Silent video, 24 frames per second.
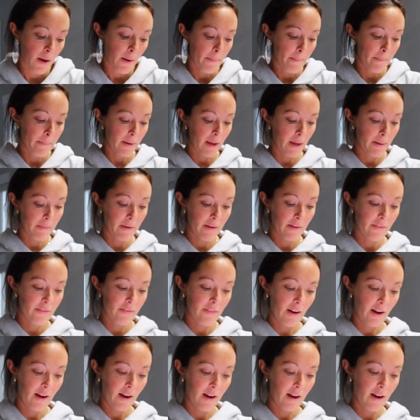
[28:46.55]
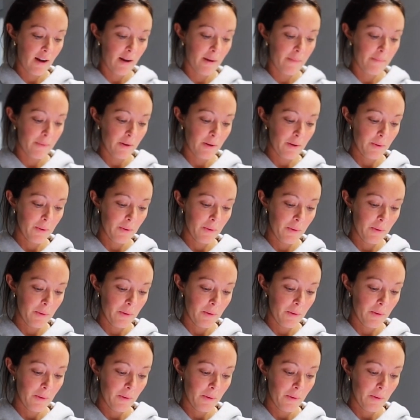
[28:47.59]
Maybe from,
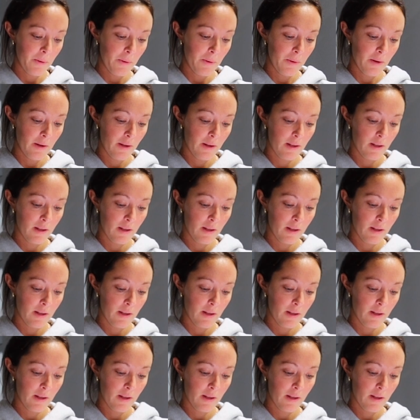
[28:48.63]
ooh.